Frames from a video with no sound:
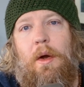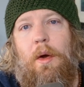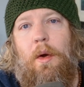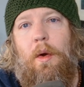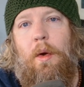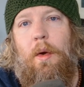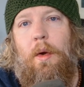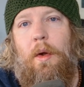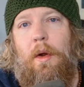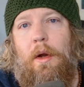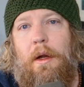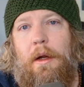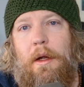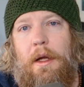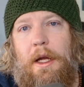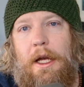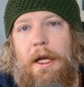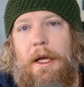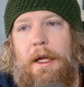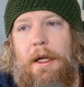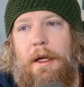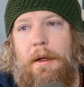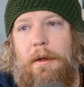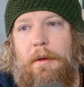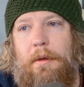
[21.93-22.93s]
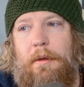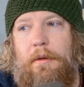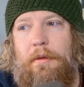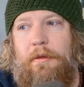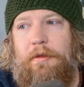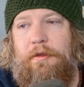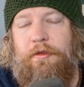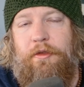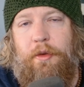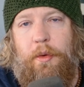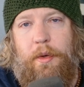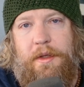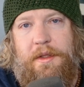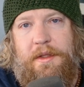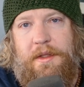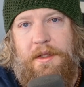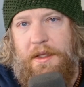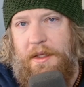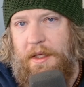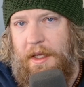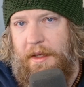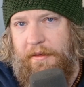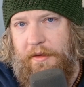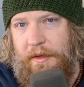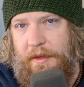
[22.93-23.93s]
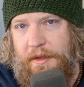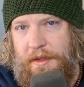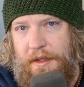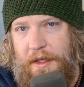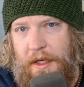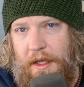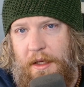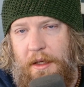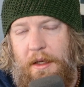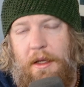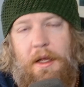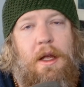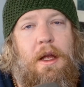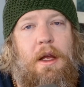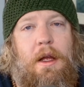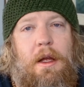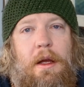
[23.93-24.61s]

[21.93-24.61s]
or uh, forced diversity.